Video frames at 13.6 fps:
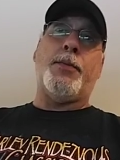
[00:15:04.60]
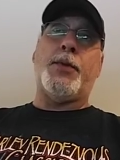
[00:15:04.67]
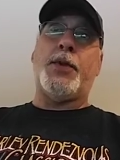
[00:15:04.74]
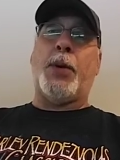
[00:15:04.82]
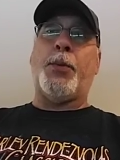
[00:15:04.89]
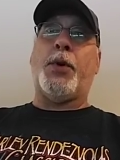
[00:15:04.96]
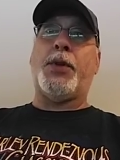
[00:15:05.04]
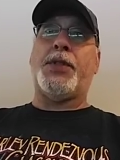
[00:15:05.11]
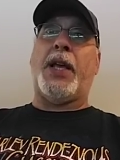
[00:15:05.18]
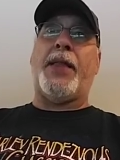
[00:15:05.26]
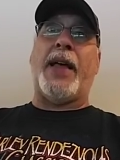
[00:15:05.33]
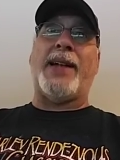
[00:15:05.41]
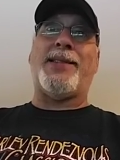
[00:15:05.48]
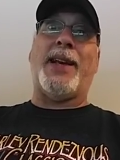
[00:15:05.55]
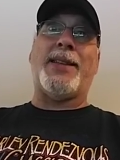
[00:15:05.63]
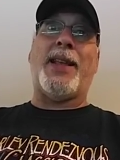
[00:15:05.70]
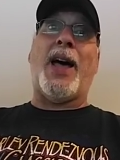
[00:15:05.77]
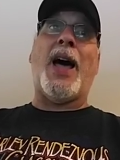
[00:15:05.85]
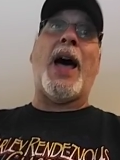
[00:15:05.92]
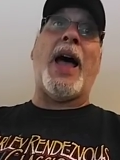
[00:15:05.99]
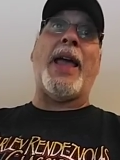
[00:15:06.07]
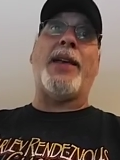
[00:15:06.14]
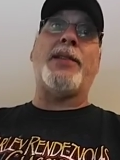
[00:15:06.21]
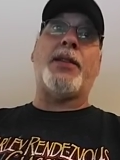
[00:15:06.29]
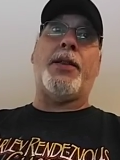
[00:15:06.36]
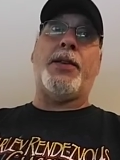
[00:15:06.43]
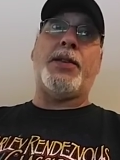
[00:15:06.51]
some will say that's like the
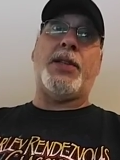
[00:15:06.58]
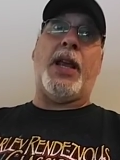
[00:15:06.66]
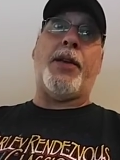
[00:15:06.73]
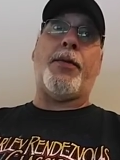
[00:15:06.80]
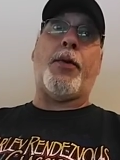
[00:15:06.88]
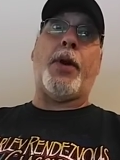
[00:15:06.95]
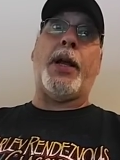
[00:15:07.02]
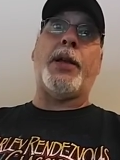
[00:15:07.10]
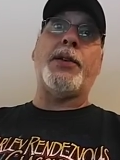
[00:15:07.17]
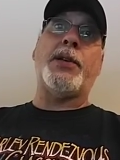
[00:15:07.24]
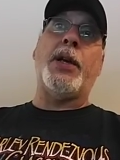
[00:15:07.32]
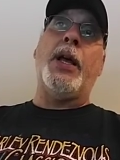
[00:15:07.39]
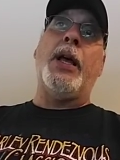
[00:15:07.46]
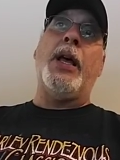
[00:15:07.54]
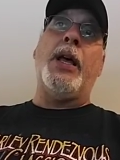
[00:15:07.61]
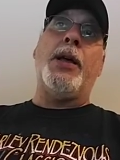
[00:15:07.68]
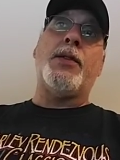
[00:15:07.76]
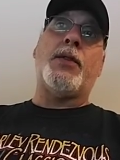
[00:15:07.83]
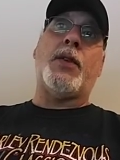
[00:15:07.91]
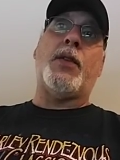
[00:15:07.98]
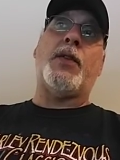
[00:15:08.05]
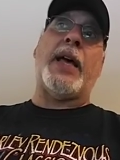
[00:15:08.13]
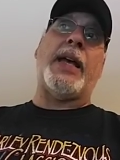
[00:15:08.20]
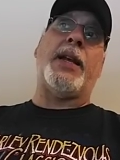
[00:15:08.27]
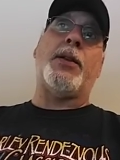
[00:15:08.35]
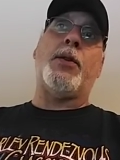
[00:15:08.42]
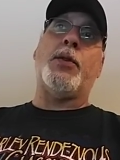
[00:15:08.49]
highest of the safe range. Since
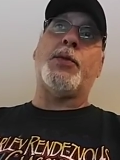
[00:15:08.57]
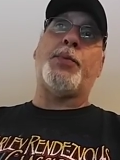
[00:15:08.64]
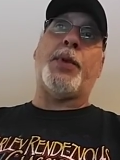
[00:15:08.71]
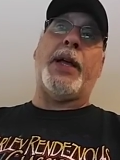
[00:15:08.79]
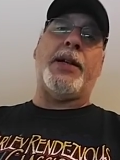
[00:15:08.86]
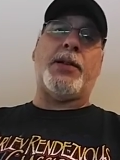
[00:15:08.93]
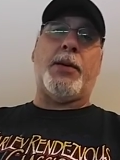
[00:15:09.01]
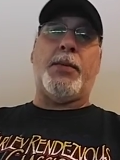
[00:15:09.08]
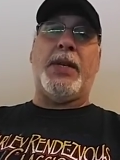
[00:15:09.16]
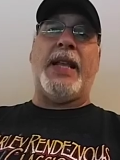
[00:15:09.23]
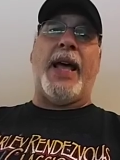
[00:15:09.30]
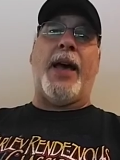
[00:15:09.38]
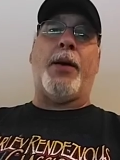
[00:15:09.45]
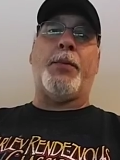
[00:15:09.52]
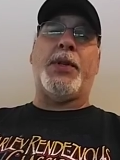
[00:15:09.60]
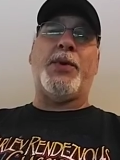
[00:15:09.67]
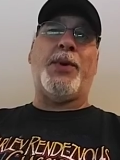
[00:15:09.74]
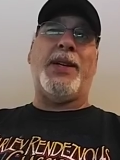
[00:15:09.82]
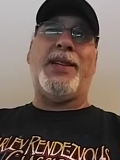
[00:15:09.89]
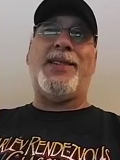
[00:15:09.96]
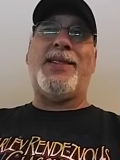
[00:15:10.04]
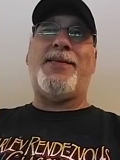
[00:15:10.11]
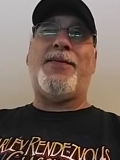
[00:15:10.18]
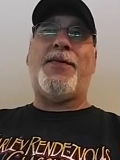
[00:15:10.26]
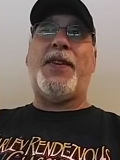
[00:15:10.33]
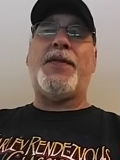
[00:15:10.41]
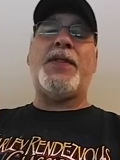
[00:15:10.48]
adding those plants, I'm down between
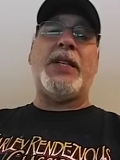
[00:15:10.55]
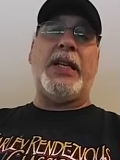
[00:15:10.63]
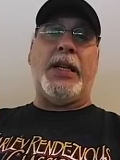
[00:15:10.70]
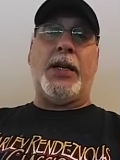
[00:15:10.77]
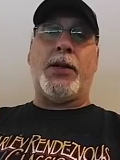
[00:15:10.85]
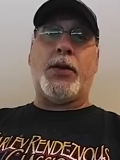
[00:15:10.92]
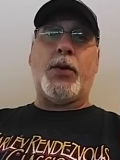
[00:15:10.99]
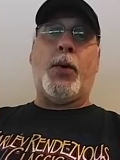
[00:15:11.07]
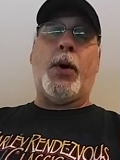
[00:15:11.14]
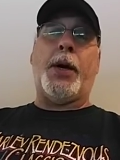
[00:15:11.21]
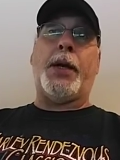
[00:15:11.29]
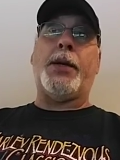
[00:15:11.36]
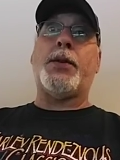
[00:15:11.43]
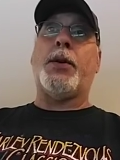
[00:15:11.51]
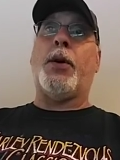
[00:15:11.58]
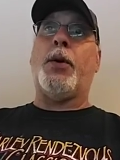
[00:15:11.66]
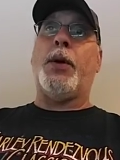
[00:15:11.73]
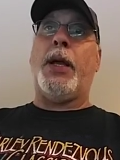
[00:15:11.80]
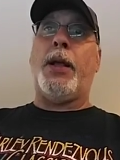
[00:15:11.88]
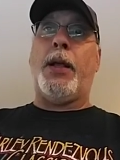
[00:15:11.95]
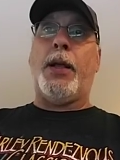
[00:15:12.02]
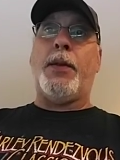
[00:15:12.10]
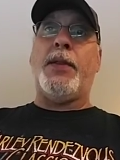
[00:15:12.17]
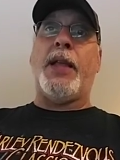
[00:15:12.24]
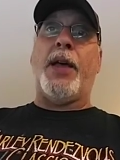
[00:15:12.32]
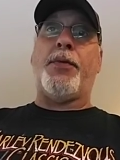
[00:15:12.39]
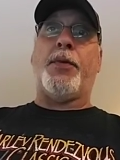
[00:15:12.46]
15 and 20, so it,
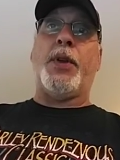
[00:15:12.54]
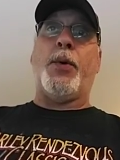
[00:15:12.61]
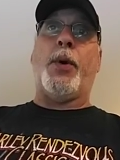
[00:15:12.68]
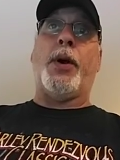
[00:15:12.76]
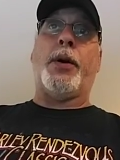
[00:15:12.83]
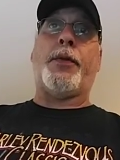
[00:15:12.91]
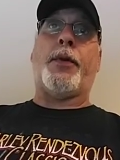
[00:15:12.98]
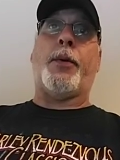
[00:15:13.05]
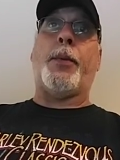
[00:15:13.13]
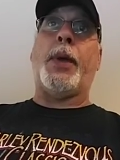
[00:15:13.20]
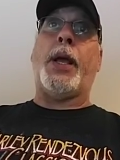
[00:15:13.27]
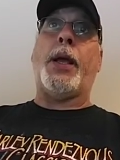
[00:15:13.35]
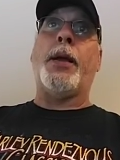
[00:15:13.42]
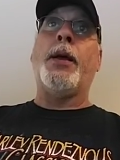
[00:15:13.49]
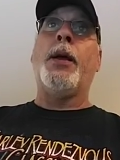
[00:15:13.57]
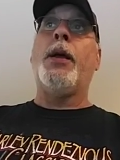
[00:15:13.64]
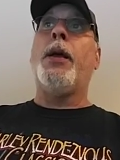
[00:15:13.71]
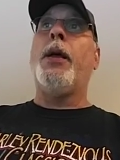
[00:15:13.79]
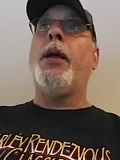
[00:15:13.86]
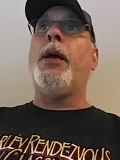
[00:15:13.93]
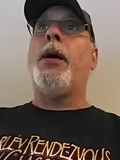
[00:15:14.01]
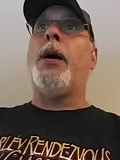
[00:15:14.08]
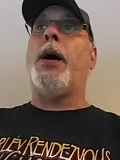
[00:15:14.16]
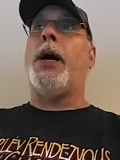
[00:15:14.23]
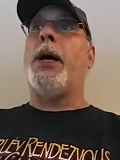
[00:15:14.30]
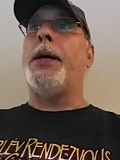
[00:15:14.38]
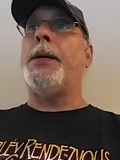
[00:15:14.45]
it definitely worked for me.
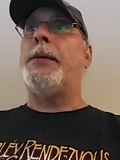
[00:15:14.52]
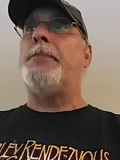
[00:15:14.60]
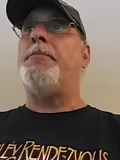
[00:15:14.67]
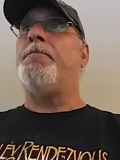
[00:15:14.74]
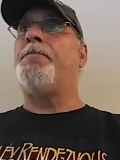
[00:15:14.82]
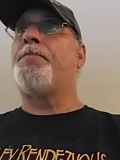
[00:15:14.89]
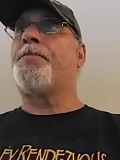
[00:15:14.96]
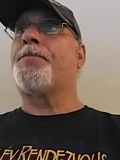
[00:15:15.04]
Um,